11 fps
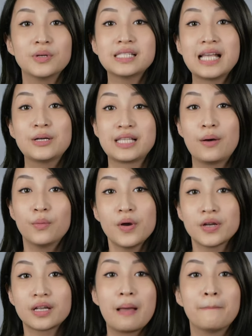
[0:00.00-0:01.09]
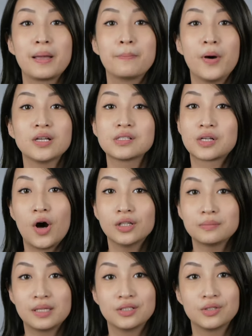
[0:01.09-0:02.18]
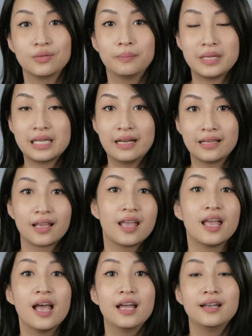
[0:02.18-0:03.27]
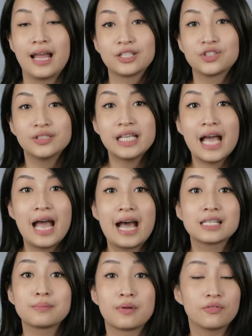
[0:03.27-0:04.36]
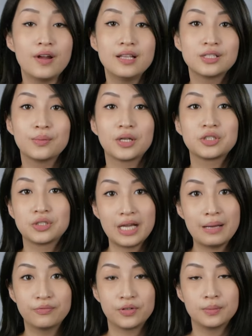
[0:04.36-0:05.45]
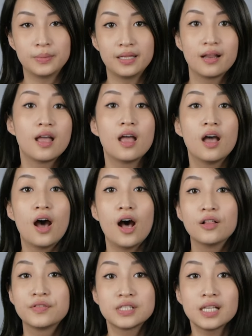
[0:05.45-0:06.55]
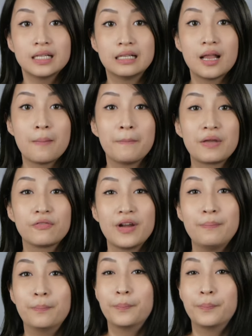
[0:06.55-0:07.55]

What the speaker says: Once I was at work, my boss called me into a meeting. Naturally, I asked my friend to watch Chap for a bit. All of a sudden, my friend